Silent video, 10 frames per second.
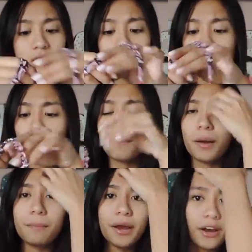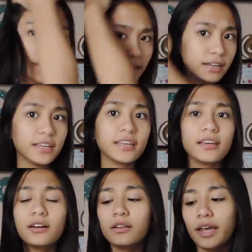this is from American
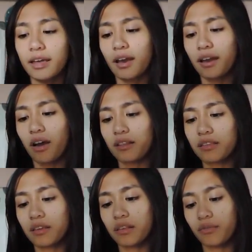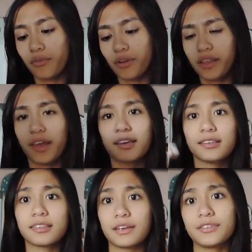Eagle, and I got this for
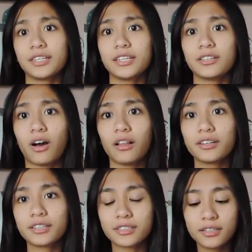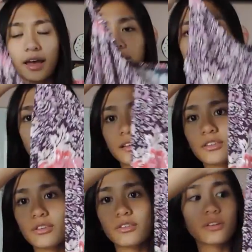like $17. And it
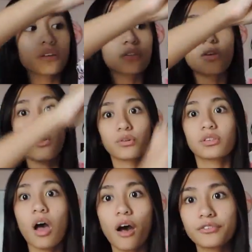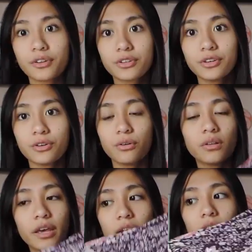is just so soft too.
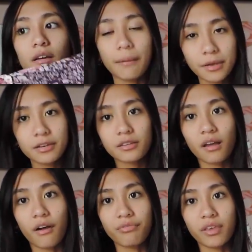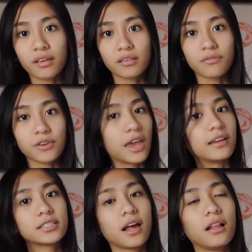Like, I'm into soft things, if you
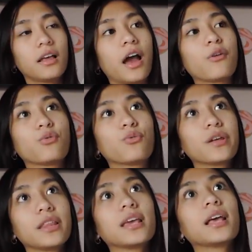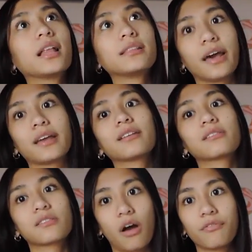can't tell. I really like
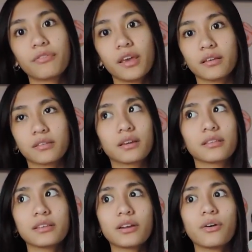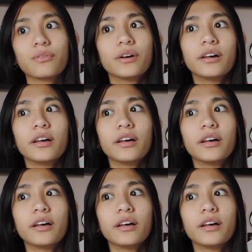soft things because, you know,